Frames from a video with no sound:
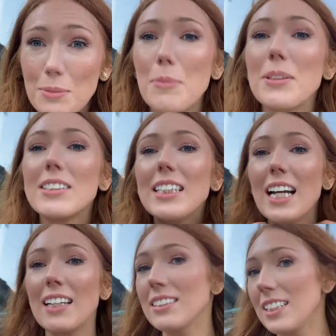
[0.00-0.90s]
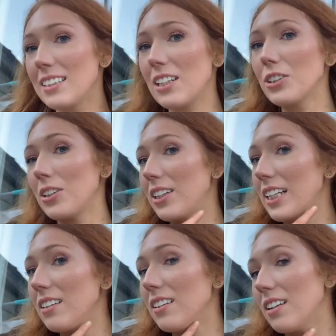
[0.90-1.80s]
moment. So you can see in natural
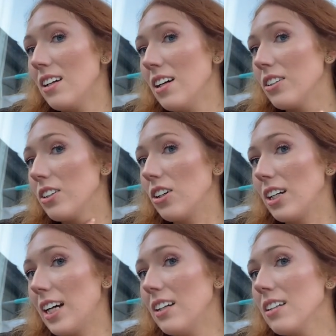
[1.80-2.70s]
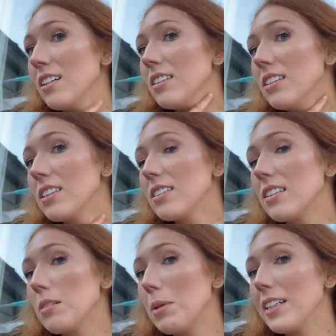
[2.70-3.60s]
lighting that the colour, you see
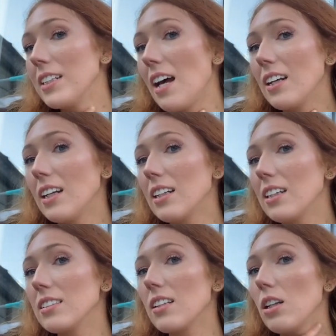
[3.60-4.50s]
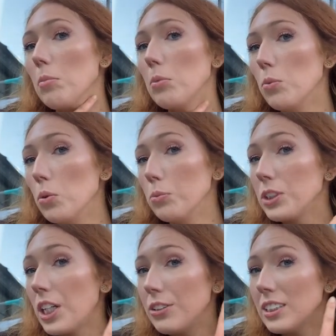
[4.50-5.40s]
that my neck is a lot more warm
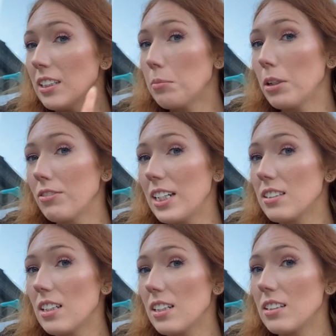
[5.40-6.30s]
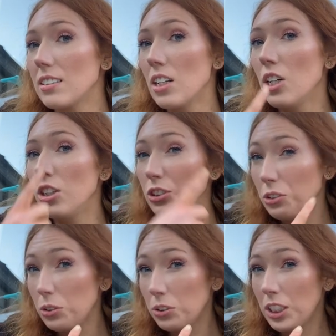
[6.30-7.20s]
toned and then my face is
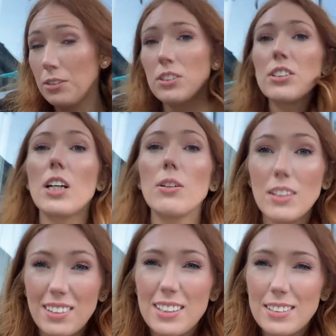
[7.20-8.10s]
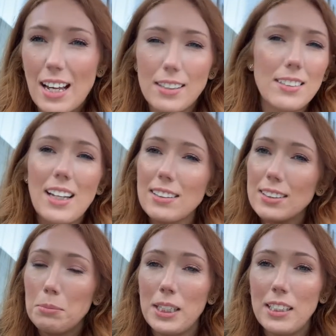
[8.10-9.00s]
neutral toned. So like I said, that's
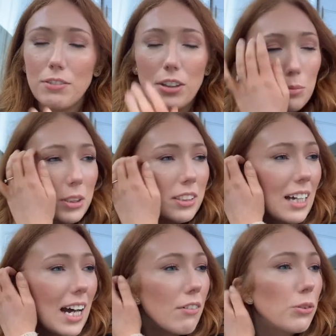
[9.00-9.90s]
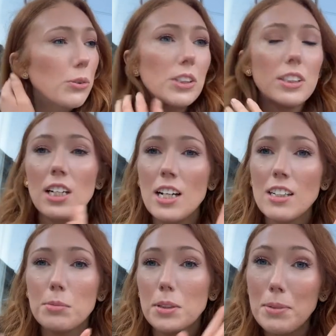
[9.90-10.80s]
completely fine because I have ordered
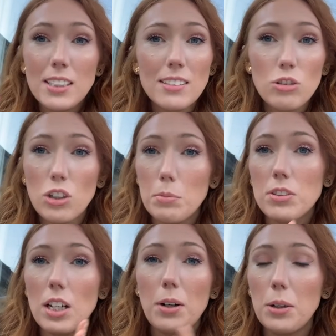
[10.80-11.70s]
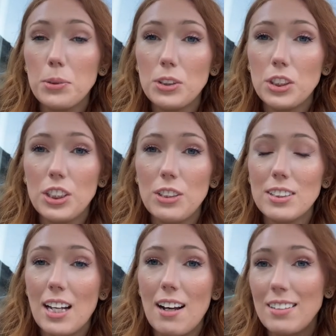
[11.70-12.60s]
some of the mixing drops, so I will just use
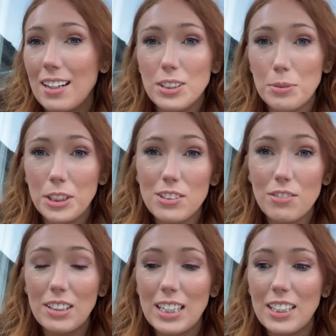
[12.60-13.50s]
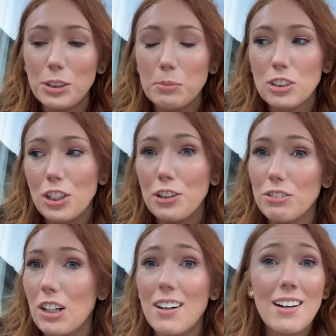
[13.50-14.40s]
that next time I use the foundation, but so
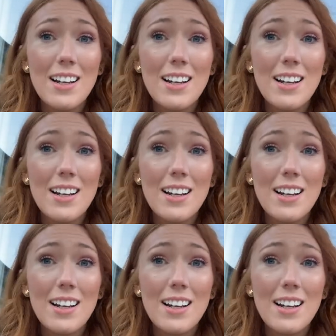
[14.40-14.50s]
far,